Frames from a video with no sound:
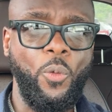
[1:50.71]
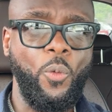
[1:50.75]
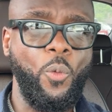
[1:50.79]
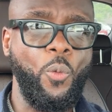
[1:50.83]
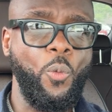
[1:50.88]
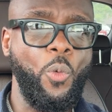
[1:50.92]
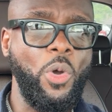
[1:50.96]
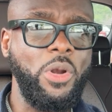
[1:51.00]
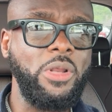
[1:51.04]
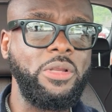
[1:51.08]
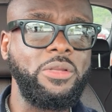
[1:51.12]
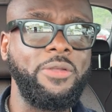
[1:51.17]

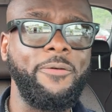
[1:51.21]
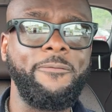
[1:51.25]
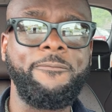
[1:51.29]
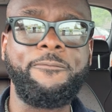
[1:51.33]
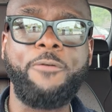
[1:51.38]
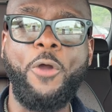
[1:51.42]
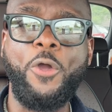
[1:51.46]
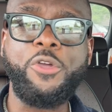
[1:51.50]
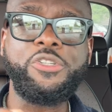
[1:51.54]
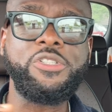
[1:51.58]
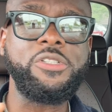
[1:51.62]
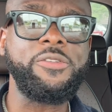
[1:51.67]
what are the
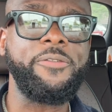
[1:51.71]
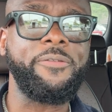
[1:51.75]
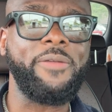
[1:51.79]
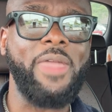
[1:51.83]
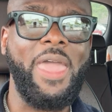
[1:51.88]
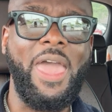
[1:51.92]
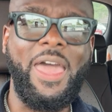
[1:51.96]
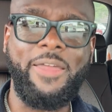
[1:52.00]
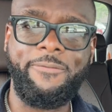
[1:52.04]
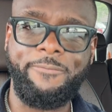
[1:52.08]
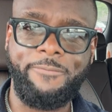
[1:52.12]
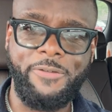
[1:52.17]
versions of
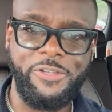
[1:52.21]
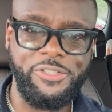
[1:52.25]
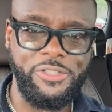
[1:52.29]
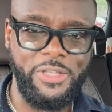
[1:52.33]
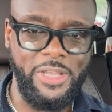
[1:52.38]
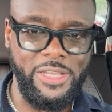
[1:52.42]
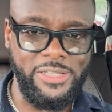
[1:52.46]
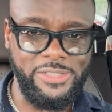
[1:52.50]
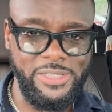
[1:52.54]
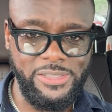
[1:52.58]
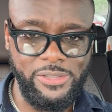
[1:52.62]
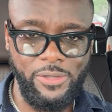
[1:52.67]
catfish that
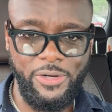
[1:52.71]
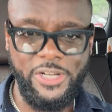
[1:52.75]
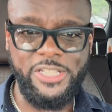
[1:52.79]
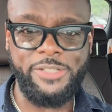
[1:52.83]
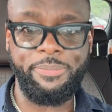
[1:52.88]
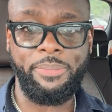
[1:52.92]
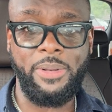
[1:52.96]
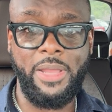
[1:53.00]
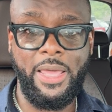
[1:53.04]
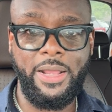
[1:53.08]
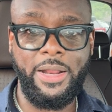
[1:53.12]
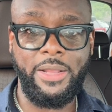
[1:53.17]
exist on this
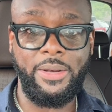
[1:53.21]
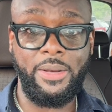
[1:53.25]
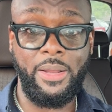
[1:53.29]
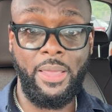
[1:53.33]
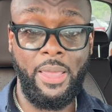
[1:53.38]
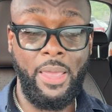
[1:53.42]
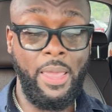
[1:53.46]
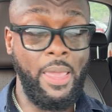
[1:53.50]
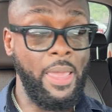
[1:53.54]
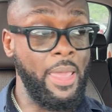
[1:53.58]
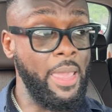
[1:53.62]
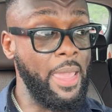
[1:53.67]
planet?
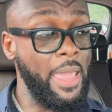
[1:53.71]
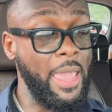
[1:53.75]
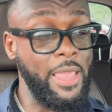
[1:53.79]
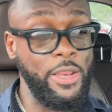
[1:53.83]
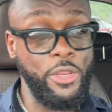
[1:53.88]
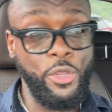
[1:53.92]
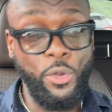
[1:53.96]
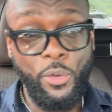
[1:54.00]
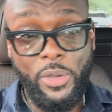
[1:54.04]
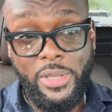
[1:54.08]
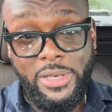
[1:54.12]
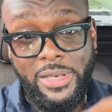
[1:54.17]
And
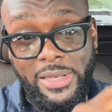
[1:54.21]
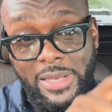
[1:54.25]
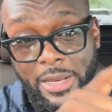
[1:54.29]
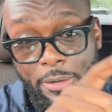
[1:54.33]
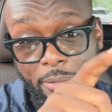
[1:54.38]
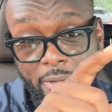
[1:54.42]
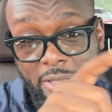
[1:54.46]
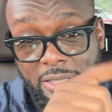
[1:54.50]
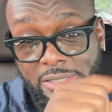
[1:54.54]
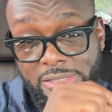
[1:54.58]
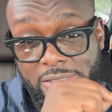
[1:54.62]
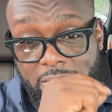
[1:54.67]
you can
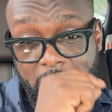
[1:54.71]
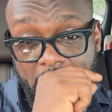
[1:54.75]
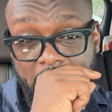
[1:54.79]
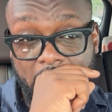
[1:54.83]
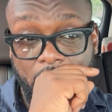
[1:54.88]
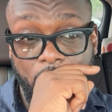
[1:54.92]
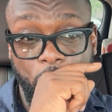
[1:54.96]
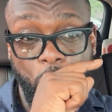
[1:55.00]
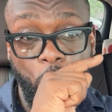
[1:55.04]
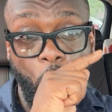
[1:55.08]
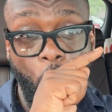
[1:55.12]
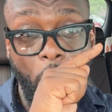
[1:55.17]
literally see
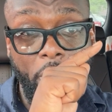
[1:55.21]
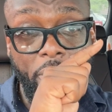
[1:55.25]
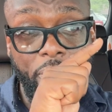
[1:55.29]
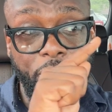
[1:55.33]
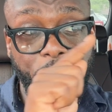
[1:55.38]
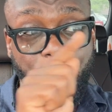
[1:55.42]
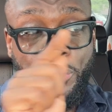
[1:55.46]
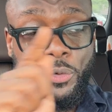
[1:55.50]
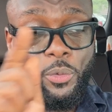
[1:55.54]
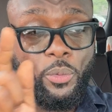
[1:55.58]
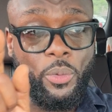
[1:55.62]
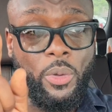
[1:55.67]
it going
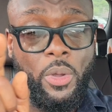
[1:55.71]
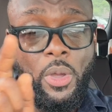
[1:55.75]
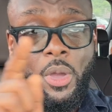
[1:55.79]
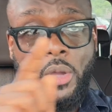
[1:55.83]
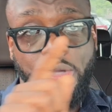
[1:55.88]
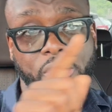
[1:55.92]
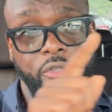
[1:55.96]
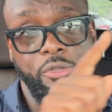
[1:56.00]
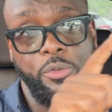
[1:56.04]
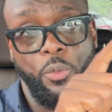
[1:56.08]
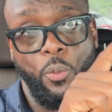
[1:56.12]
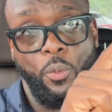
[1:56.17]
through,
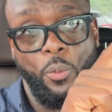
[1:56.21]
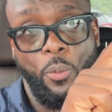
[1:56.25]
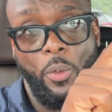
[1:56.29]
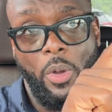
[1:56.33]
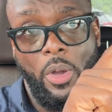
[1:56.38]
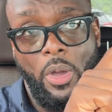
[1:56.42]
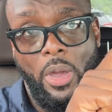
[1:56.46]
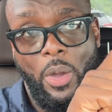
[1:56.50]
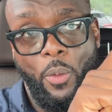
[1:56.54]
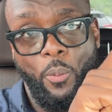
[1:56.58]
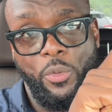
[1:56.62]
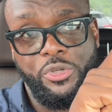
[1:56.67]

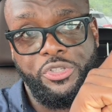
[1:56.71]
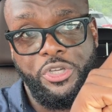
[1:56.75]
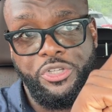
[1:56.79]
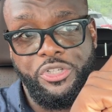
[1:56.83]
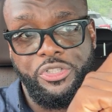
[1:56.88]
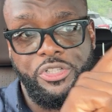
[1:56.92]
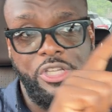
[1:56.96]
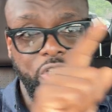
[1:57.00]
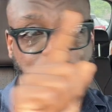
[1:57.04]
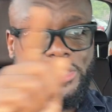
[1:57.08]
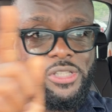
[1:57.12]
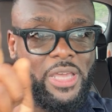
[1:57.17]
we're
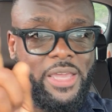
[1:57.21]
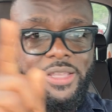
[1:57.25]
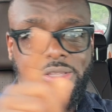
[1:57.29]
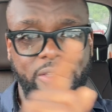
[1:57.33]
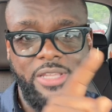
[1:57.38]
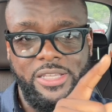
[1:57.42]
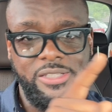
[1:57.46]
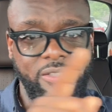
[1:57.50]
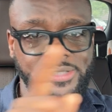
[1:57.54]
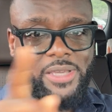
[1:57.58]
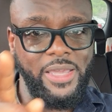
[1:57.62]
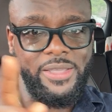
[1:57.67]
searching this site,
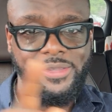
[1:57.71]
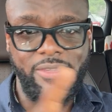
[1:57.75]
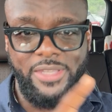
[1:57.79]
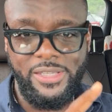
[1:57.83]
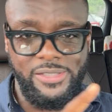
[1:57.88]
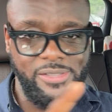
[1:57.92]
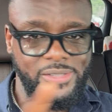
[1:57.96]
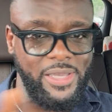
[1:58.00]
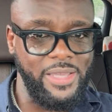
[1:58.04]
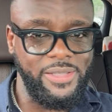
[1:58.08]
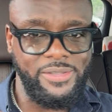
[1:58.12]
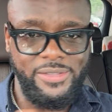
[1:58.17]

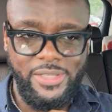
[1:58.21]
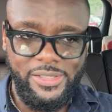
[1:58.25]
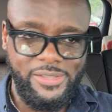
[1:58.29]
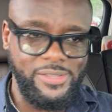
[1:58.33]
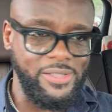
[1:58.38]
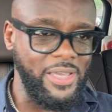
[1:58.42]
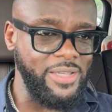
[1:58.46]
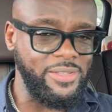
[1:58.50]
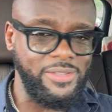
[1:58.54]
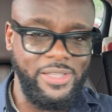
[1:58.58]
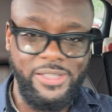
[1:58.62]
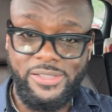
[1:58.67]

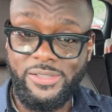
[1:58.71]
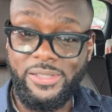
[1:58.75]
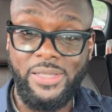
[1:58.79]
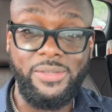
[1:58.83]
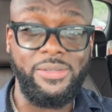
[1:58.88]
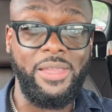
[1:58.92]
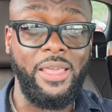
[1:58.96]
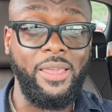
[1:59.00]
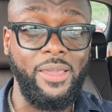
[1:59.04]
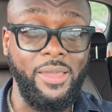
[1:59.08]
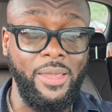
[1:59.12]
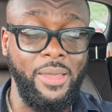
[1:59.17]

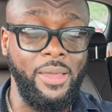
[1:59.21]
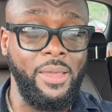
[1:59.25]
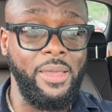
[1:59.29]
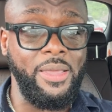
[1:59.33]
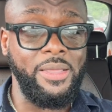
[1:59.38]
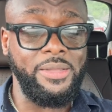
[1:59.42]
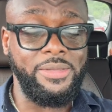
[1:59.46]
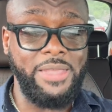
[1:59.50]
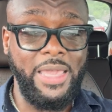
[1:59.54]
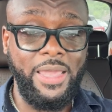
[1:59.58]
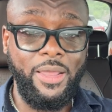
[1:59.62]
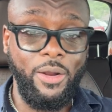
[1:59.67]
they
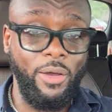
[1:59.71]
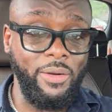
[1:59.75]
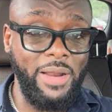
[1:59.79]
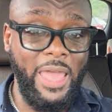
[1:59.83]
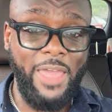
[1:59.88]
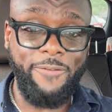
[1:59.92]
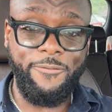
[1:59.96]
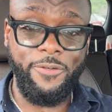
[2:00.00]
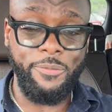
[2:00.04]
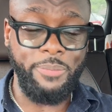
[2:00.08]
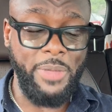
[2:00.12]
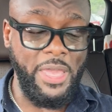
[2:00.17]
taking all that
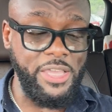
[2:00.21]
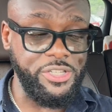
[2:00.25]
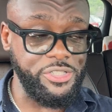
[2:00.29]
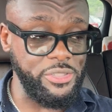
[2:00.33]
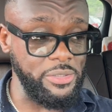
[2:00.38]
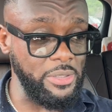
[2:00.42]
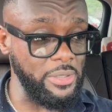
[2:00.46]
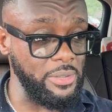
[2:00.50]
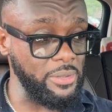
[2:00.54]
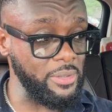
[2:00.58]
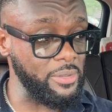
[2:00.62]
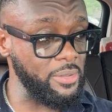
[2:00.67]

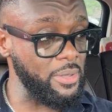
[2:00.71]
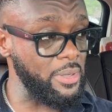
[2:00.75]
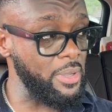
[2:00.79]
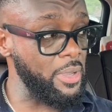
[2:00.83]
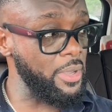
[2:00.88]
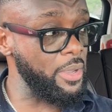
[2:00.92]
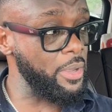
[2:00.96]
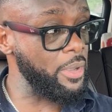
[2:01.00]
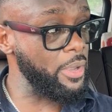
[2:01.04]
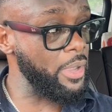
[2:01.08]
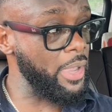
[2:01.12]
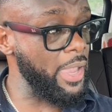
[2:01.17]
information
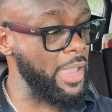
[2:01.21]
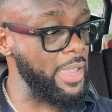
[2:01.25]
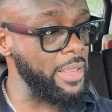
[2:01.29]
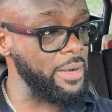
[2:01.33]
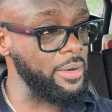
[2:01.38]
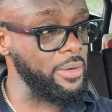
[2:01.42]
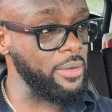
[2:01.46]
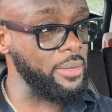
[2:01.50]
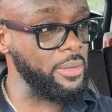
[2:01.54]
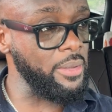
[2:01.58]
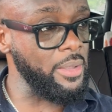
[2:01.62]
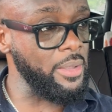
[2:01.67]
and